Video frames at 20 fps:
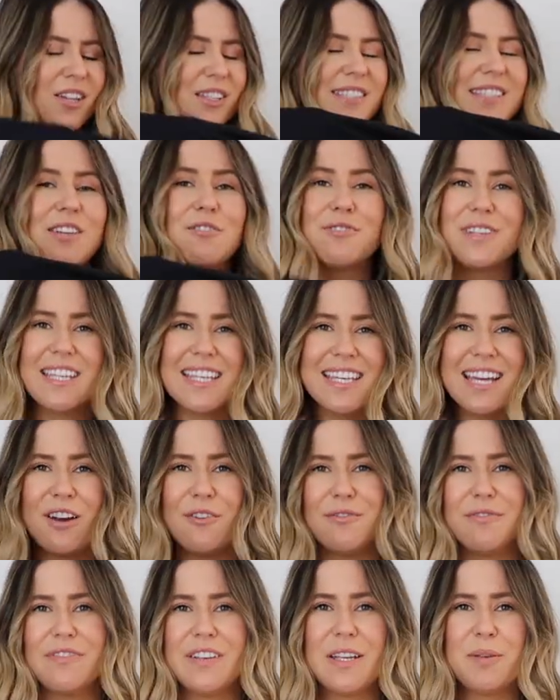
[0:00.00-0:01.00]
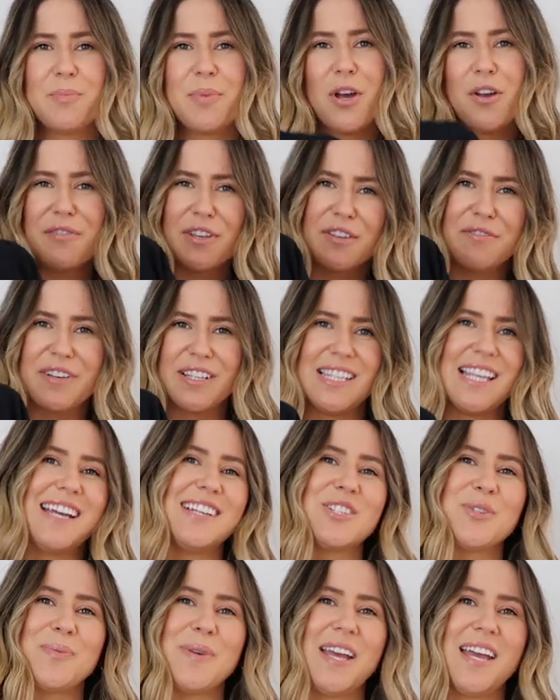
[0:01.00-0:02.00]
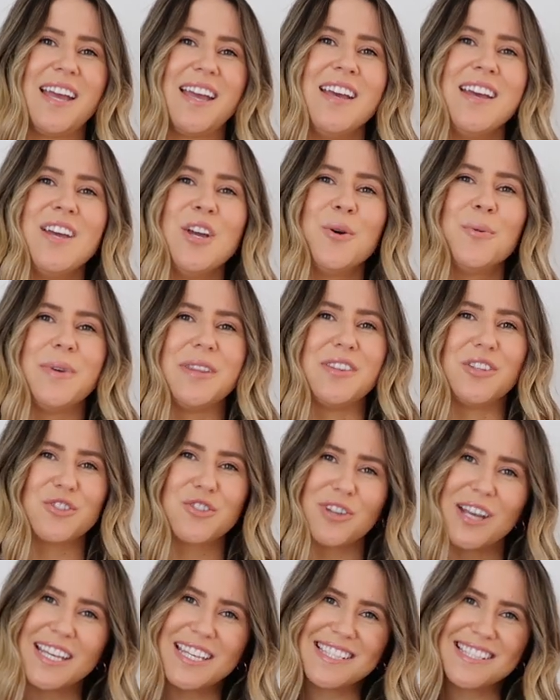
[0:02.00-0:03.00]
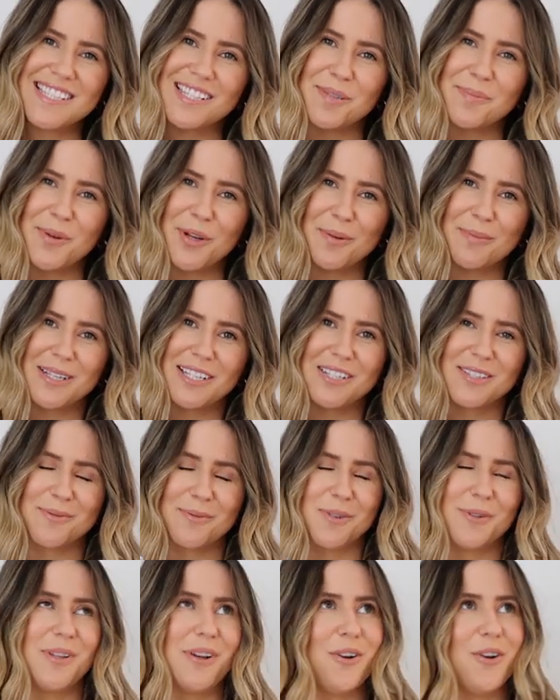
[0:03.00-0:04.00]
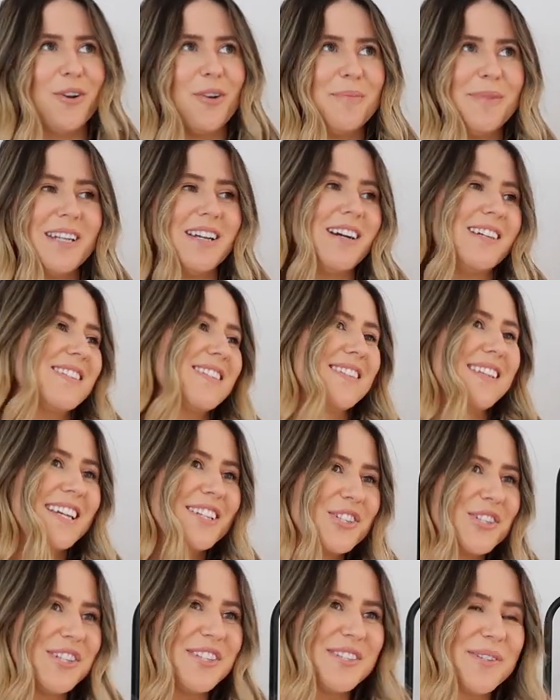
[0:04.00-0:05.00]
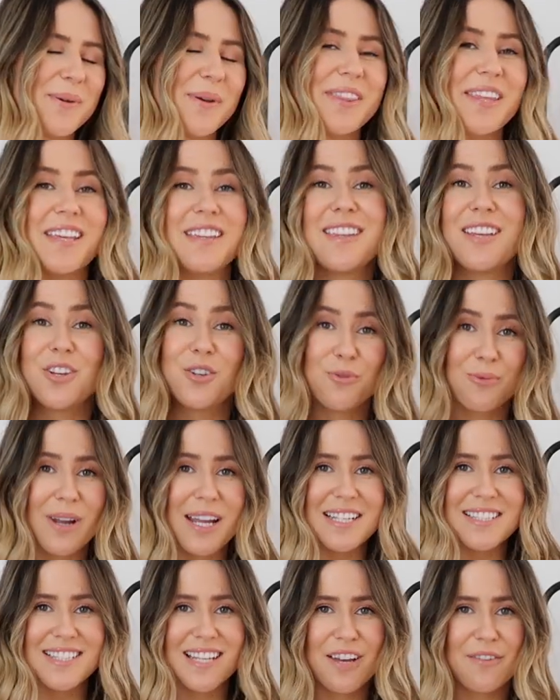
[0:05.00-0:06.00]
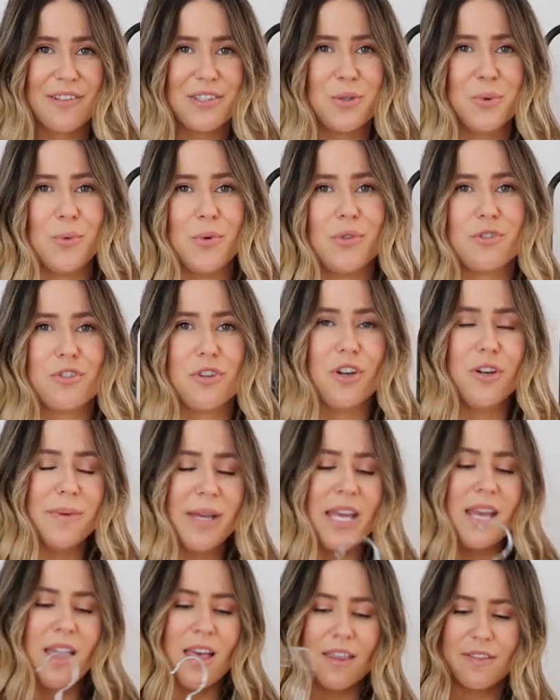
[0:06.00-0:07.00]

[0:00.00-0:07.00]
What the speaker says: So they're really comfy, perfect for loungewear with your trackies at the moment because we're all home in isolation. So I think they're great to have in your wardrobe.